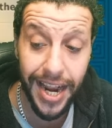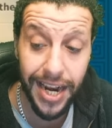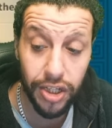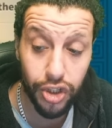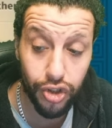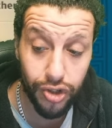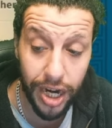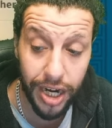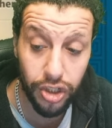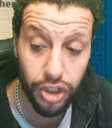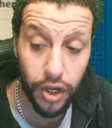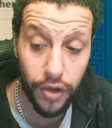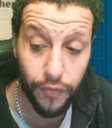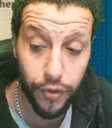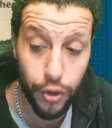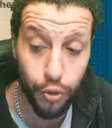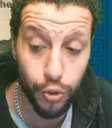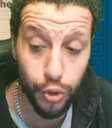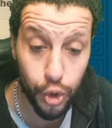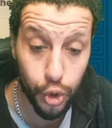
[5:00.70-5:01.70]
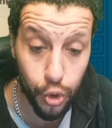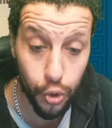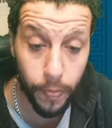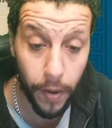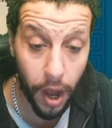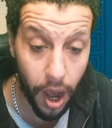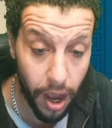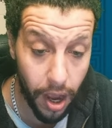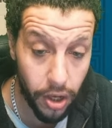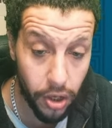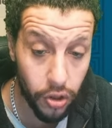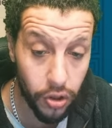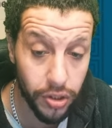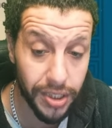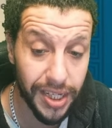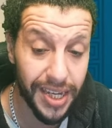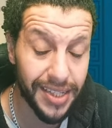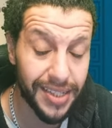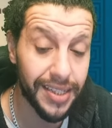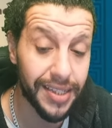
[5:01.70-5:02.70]
And strategic view troop
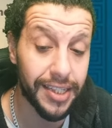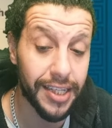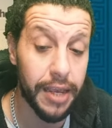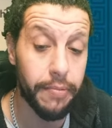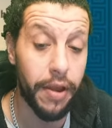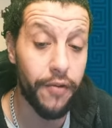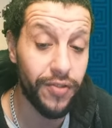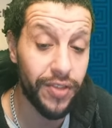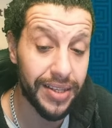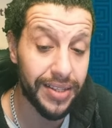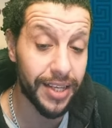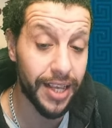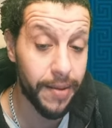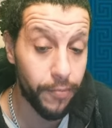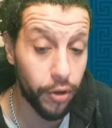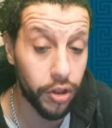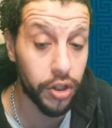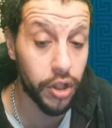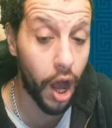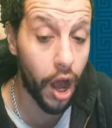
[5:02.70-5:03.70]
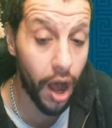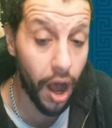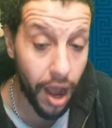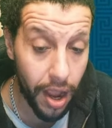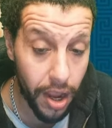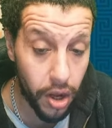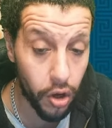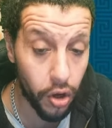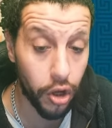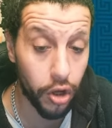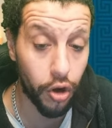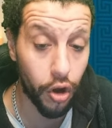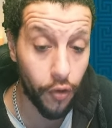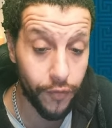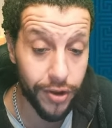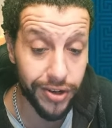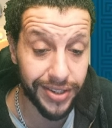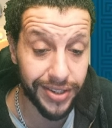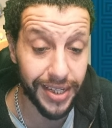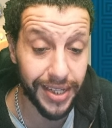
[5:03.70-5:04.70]
icons is the same. If disabled, the icon
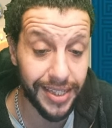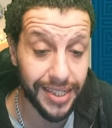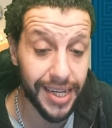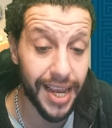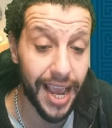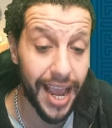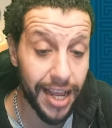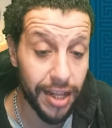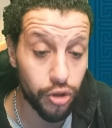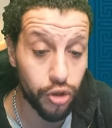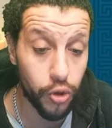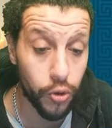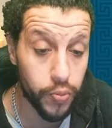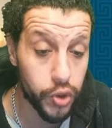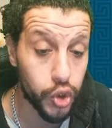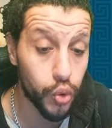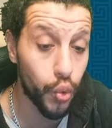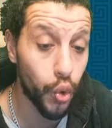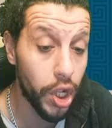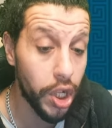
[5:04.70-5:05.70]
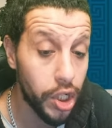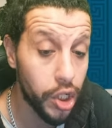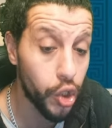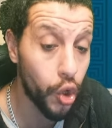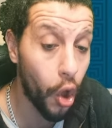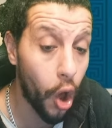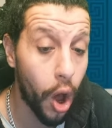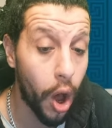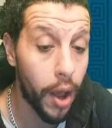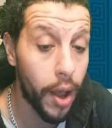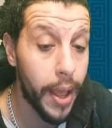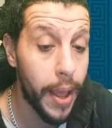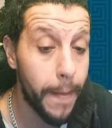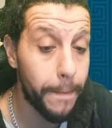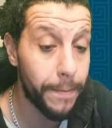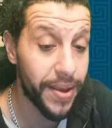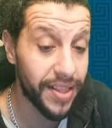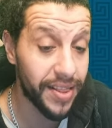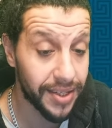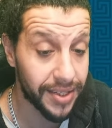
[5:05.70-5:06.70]
your city and troops will not
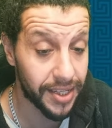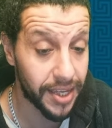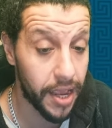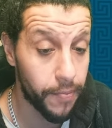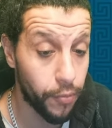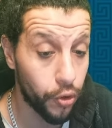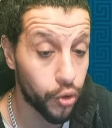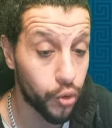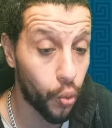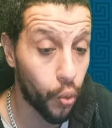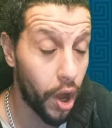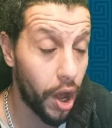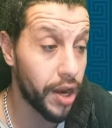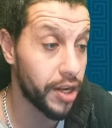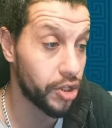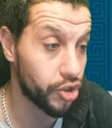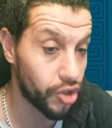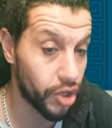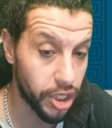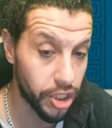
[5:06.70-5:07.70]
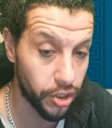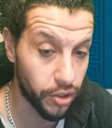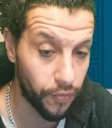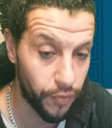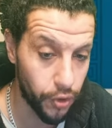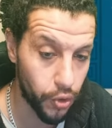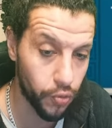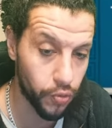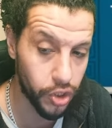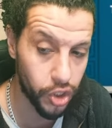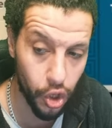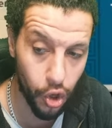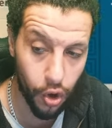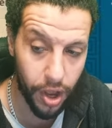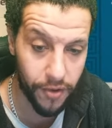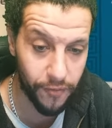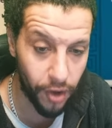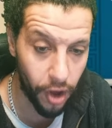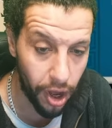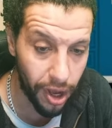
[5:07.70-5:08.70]
be disabled while in strategic view.
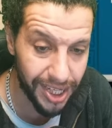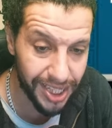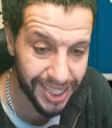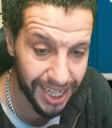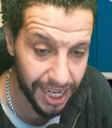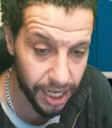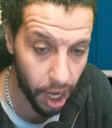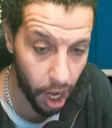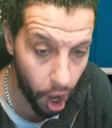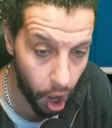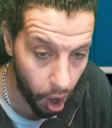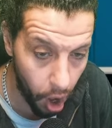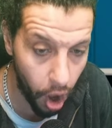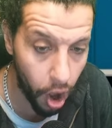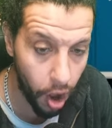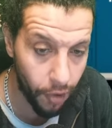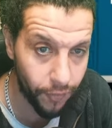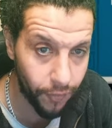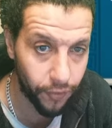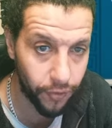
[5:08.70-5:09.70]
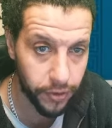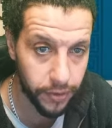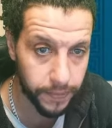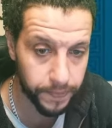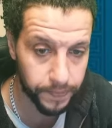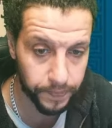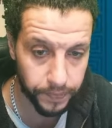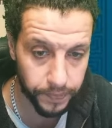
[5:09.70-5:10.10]
So if I turn it off,